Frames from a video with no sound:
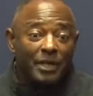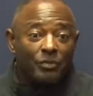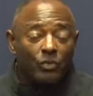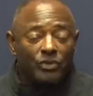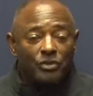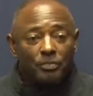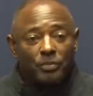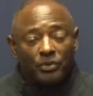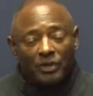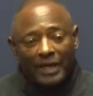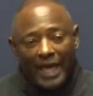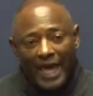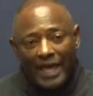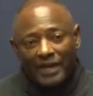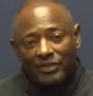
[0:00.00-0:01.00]
and when you
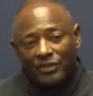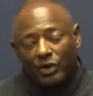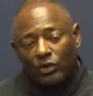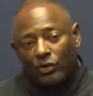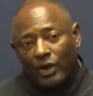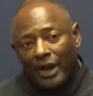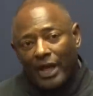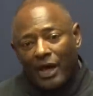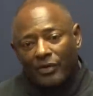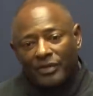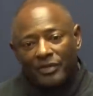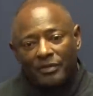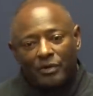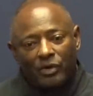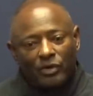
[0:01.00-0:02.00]
add in the crowd
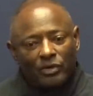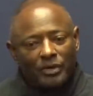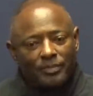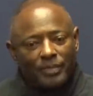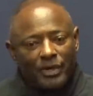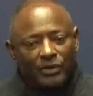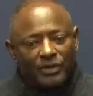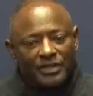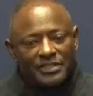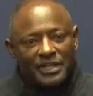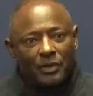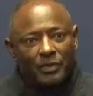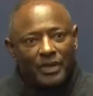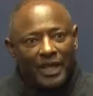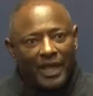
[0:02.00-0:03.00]
and the early penalties
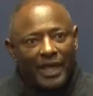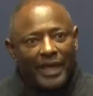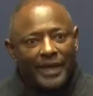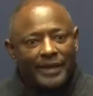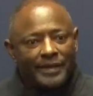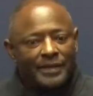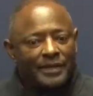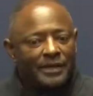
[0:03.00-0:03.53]
that we had.